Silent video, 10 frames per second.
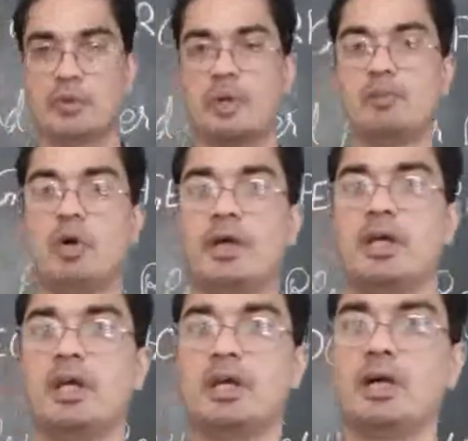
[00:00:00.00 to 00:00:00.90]
So a boy
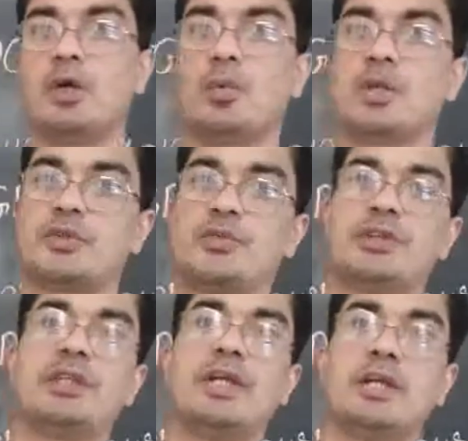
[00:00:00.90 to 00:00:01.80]
was
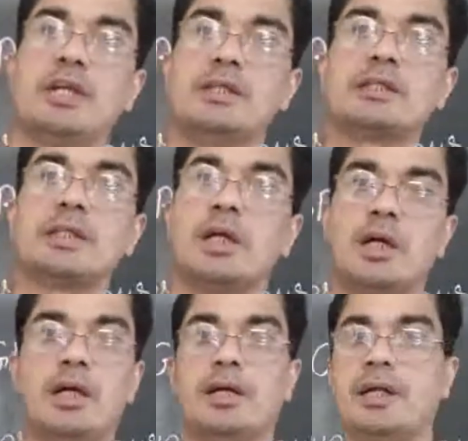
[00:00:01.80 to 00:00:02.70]
visiting his
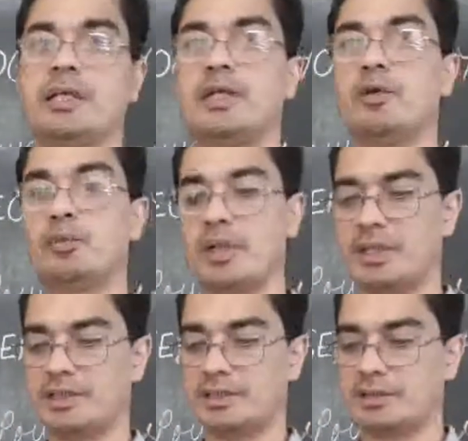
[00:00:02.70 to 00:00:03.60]
native
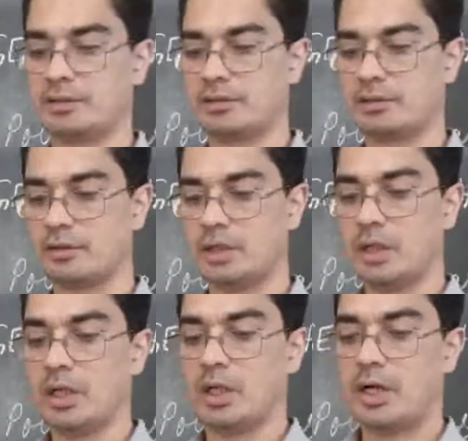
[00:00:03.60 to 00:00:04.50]
place,
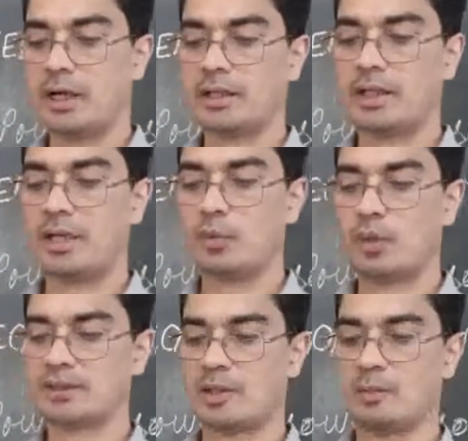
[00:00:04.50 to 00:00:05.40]
and Kiri
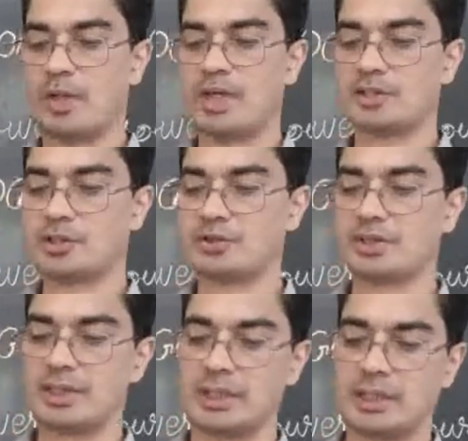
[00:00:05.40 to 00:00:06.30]
was amazed to
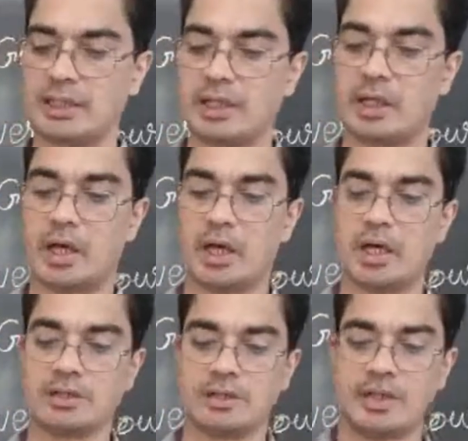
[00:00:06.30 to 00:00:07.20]
see that
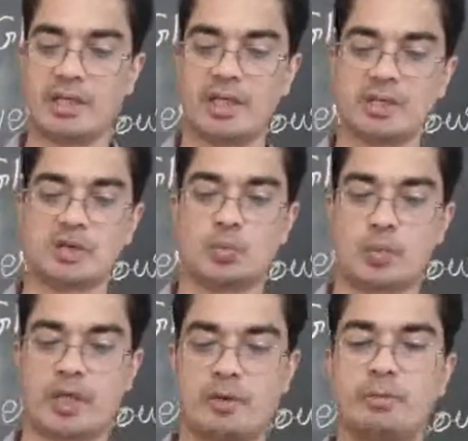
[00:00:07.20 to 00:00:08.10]
large areas
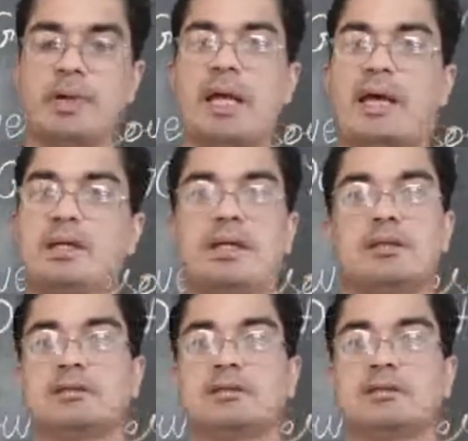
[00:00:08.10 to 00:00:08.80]
were black.